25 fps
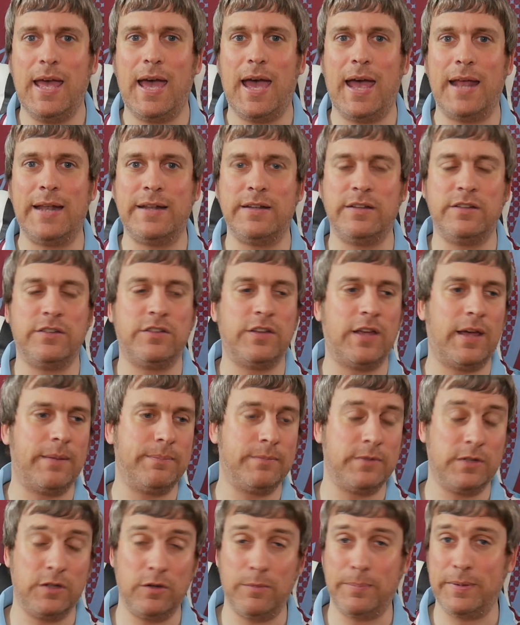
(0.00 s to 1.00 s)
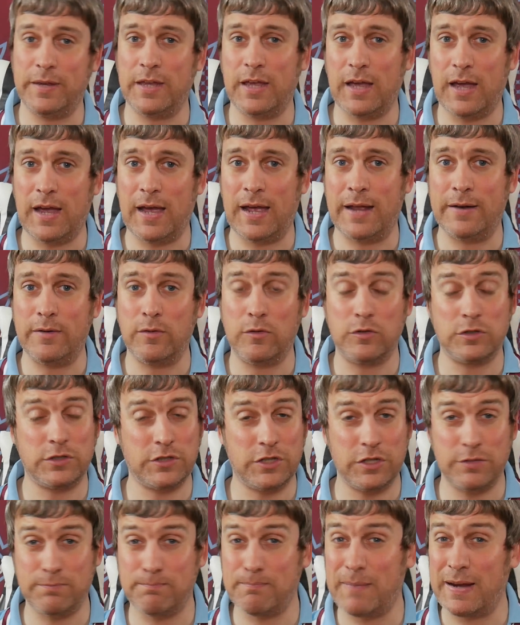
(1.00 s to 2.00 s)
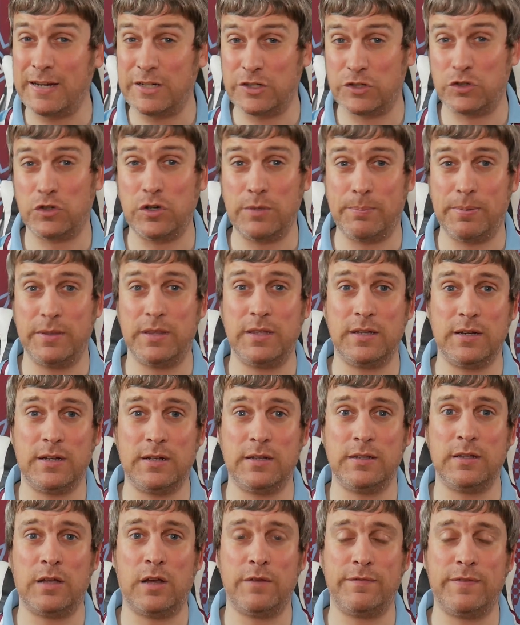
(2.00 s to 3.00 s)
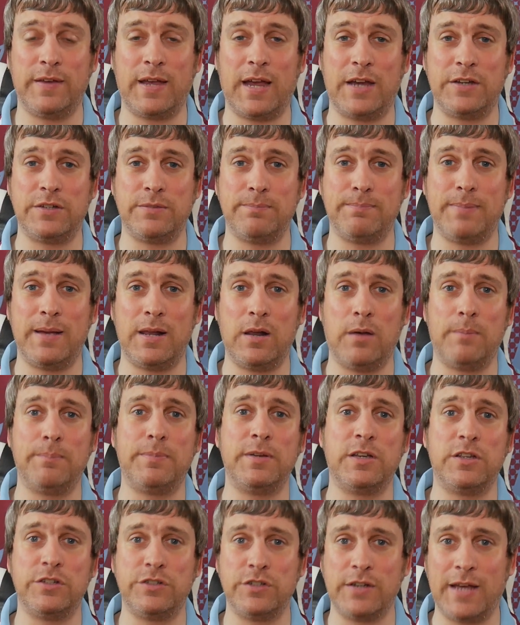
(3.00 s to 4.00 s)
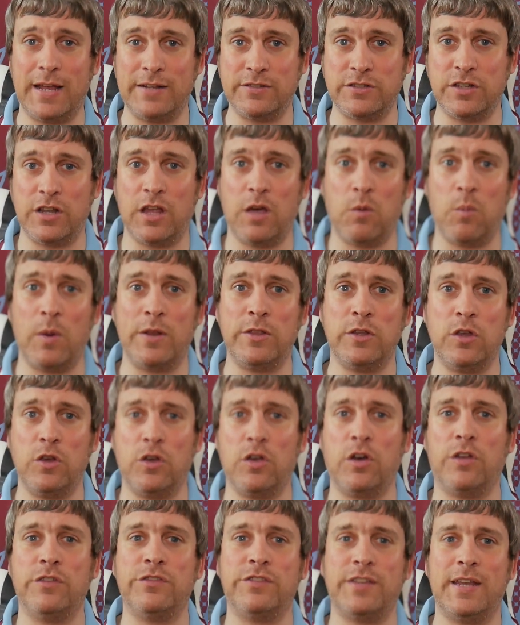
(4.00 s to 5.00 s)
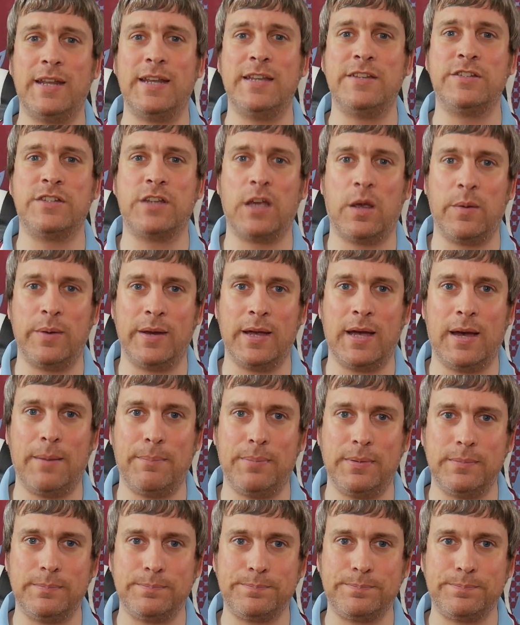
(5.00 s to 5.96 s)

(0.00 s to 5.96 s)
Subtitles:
and also just make sure you put the notification bell on, because you get to know when new content is going up.